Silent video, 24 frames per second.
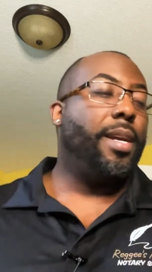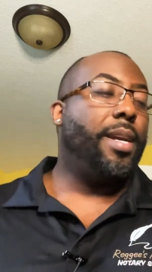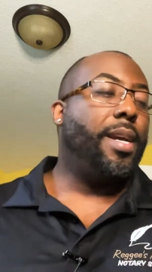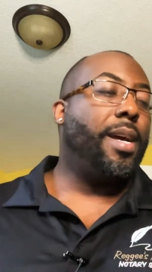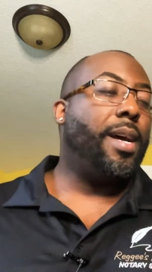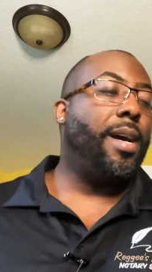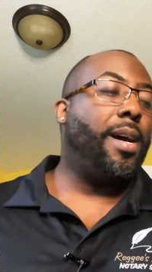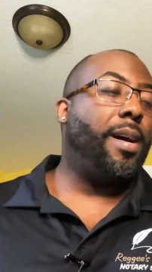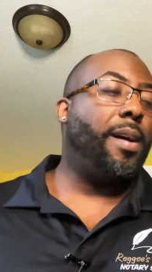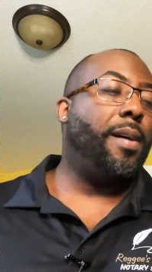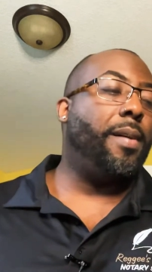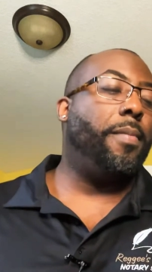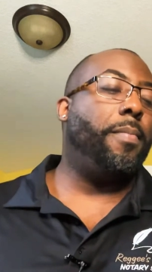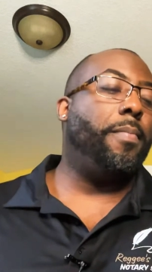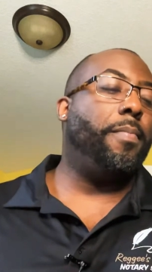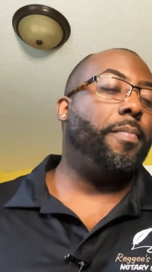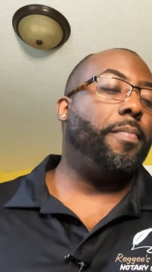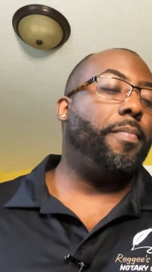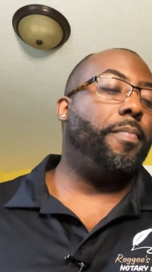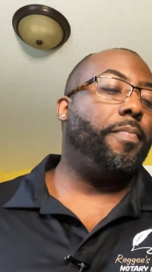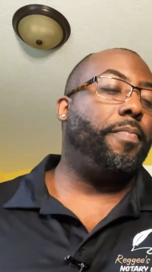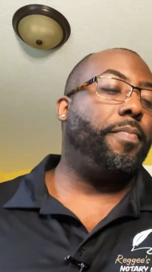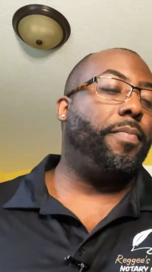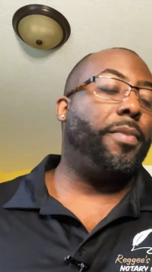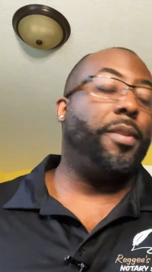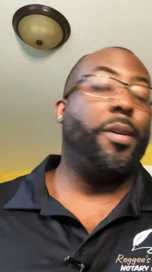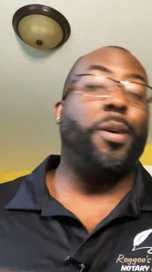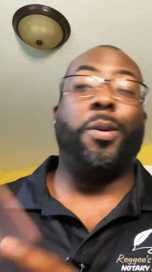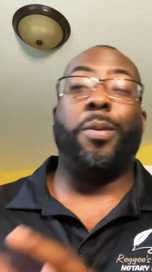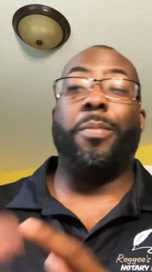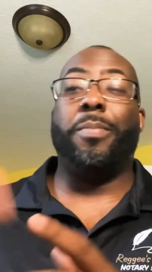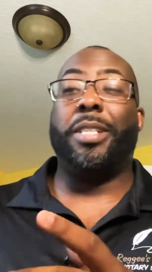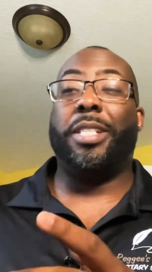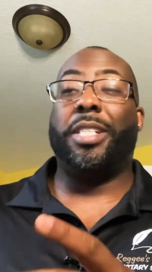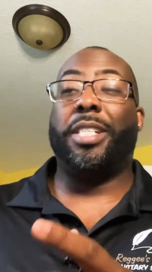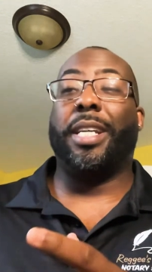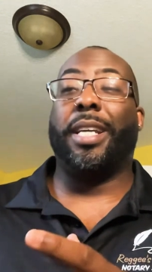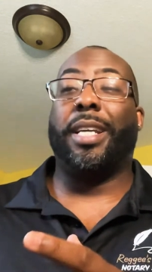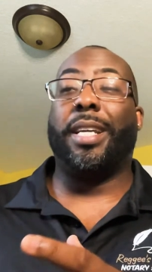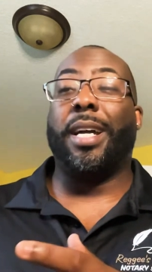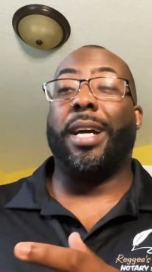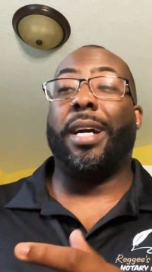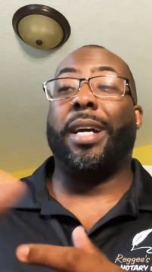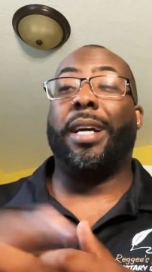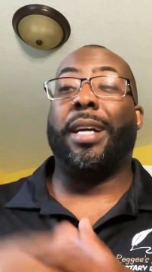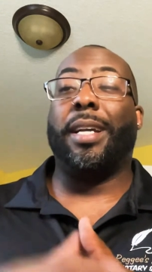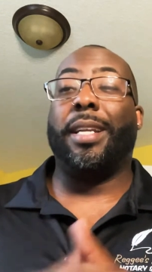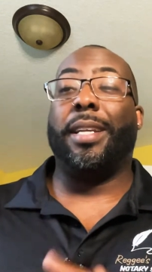The homie Jay
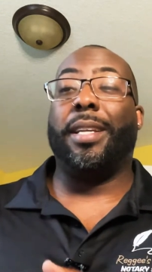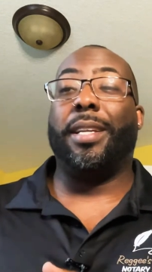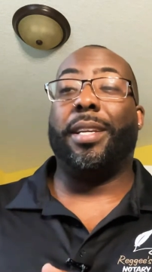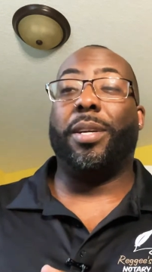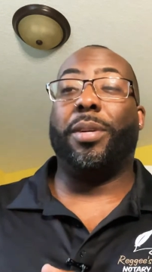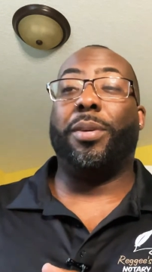Khan,